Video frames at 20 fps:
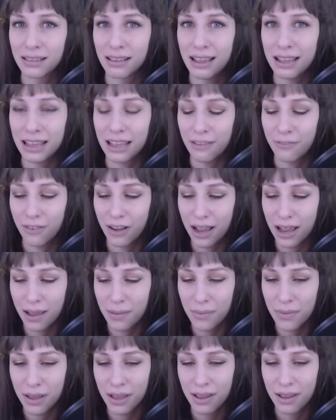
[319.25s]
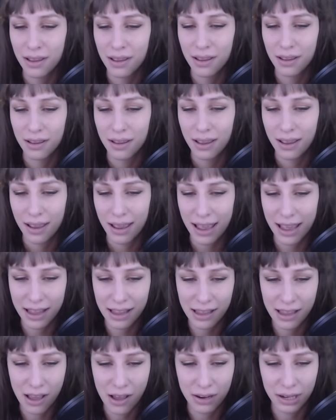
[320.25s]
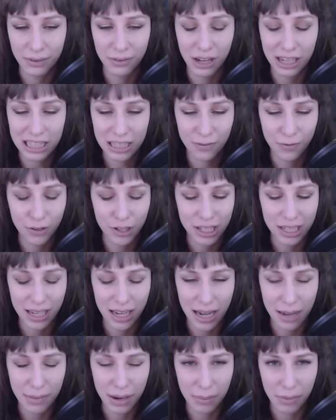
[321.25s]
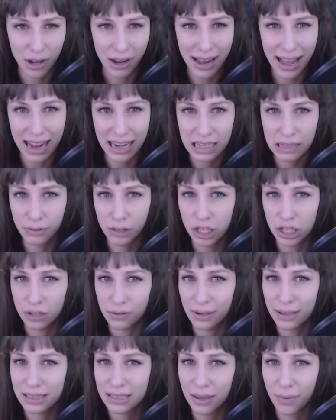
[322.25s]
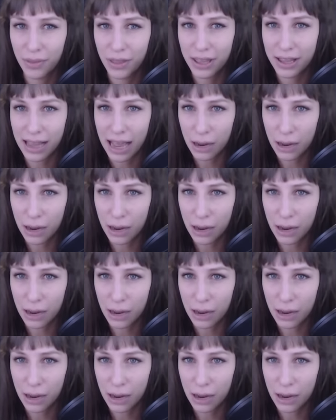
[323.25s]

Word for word: Like, if I'm hanging out and I've got some free time and I'm not actively doing something,